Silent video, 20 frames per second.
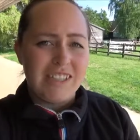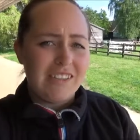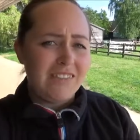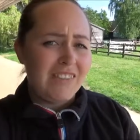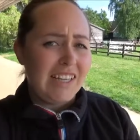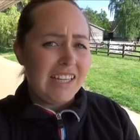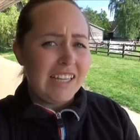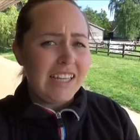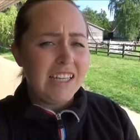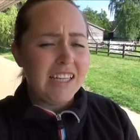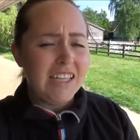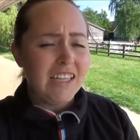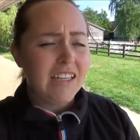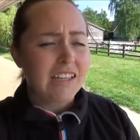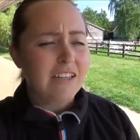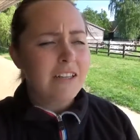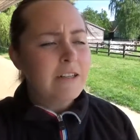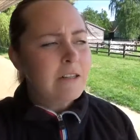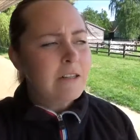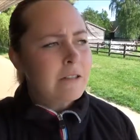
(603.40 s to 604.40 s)
even here.
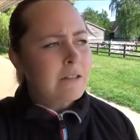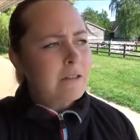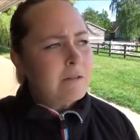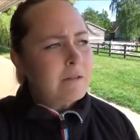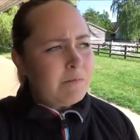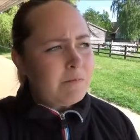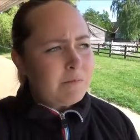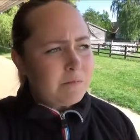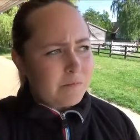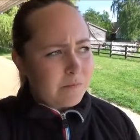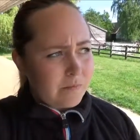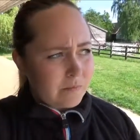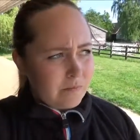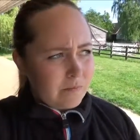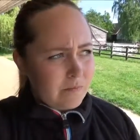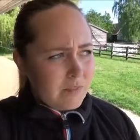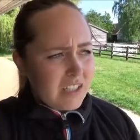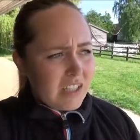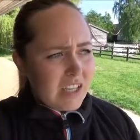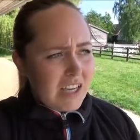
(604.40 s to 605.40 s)

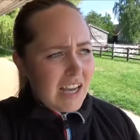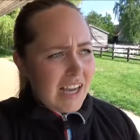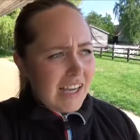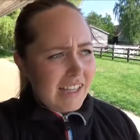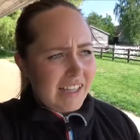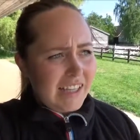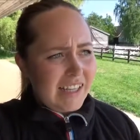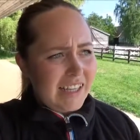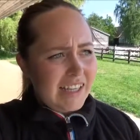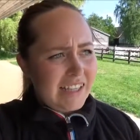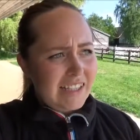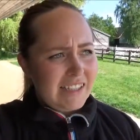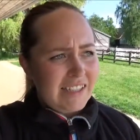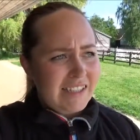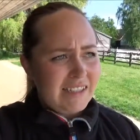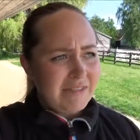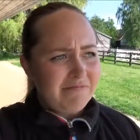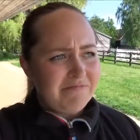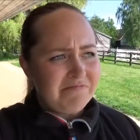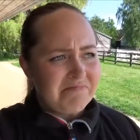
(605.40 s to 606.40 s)
And then
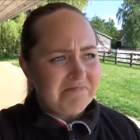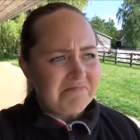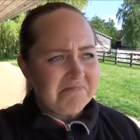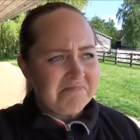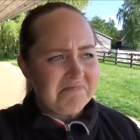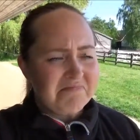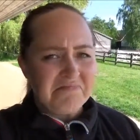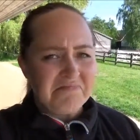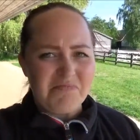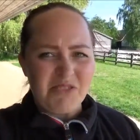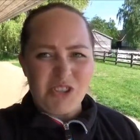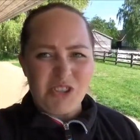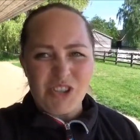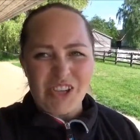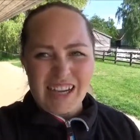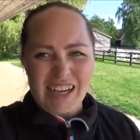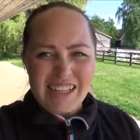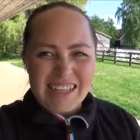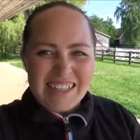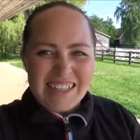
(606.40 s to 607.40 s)
you
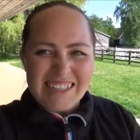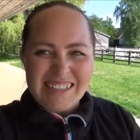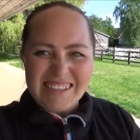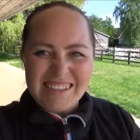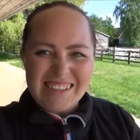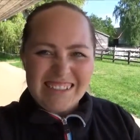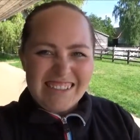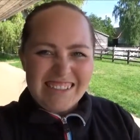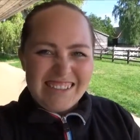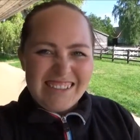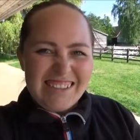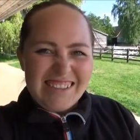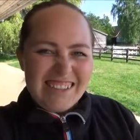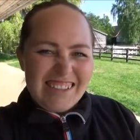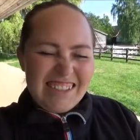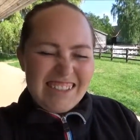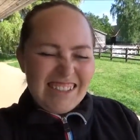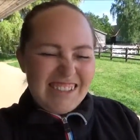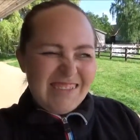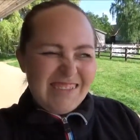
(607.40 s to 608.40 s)
kind of
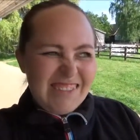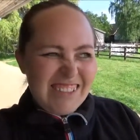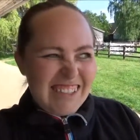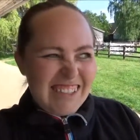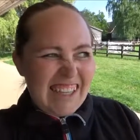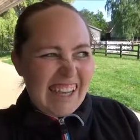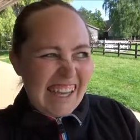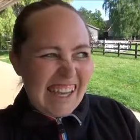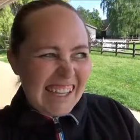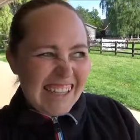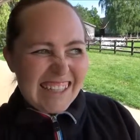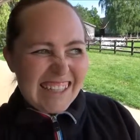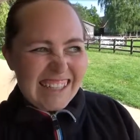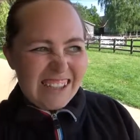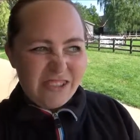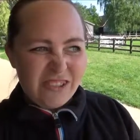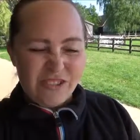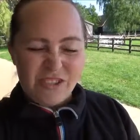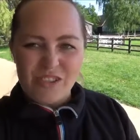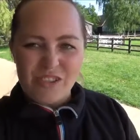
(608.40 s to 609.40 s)
saying that
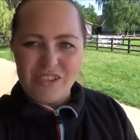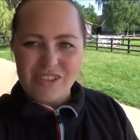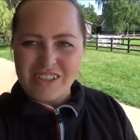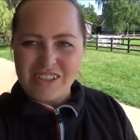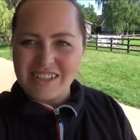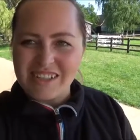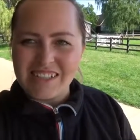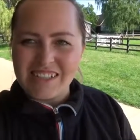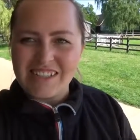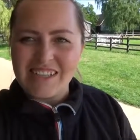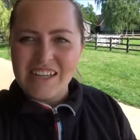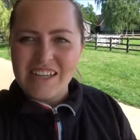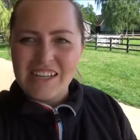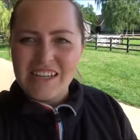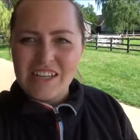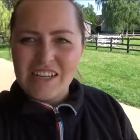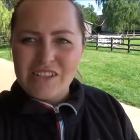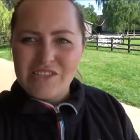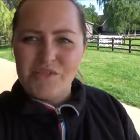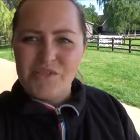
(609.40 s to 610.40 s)
to the horse,
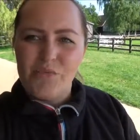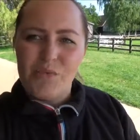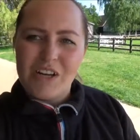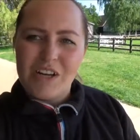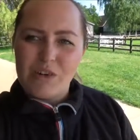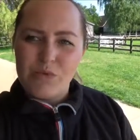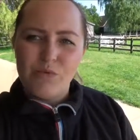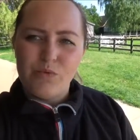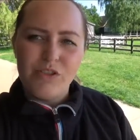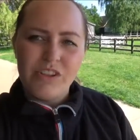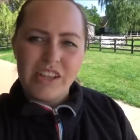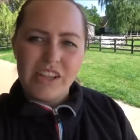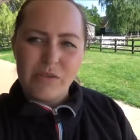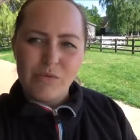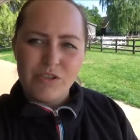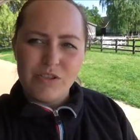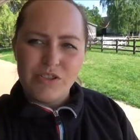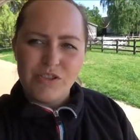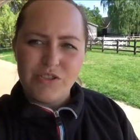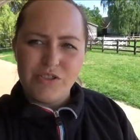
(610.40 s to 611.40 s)
so why would they
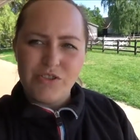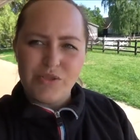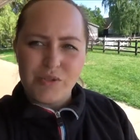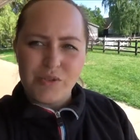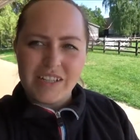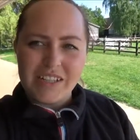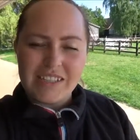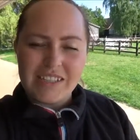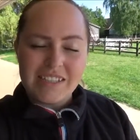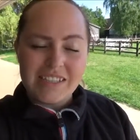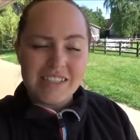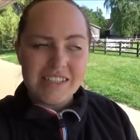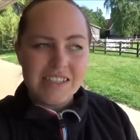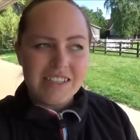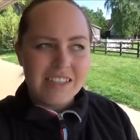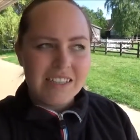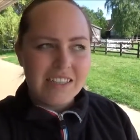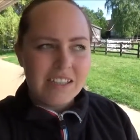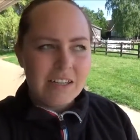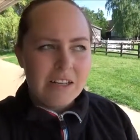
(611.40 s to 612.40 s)
want to do it?
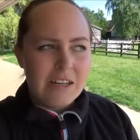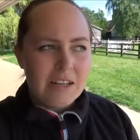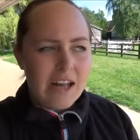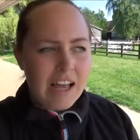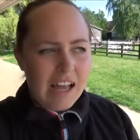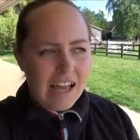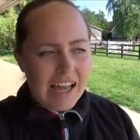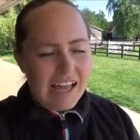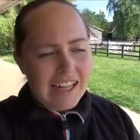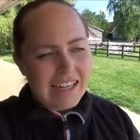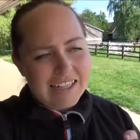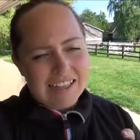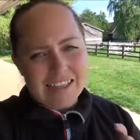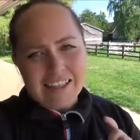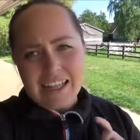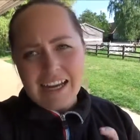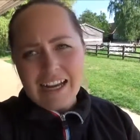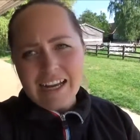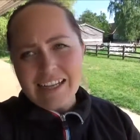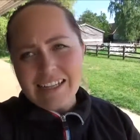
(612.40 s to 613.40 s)
And
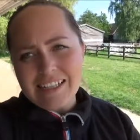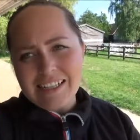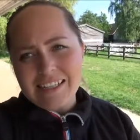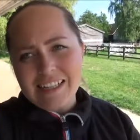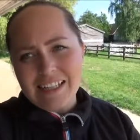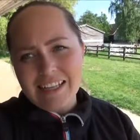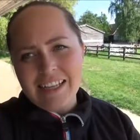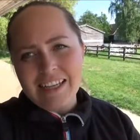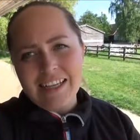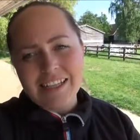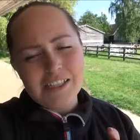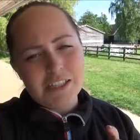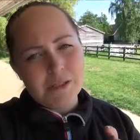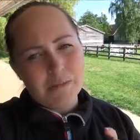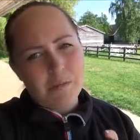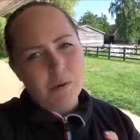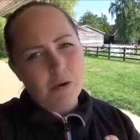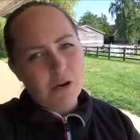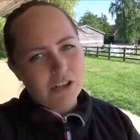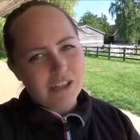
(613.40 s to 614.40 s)
that is, I think, it's
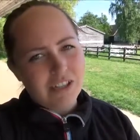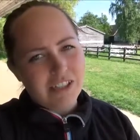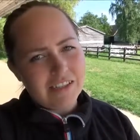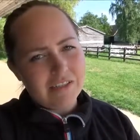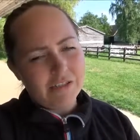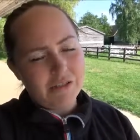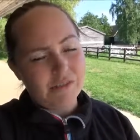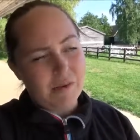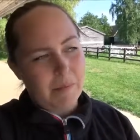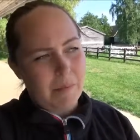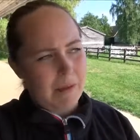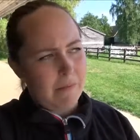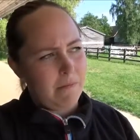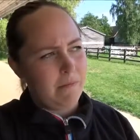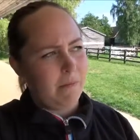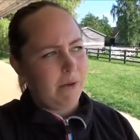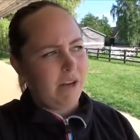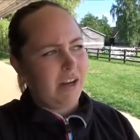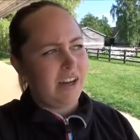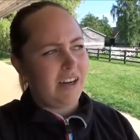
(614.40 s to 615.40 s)
important to
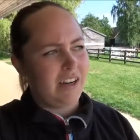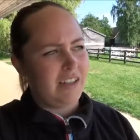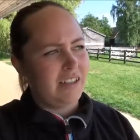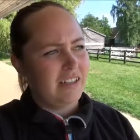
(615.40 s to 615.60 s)
remember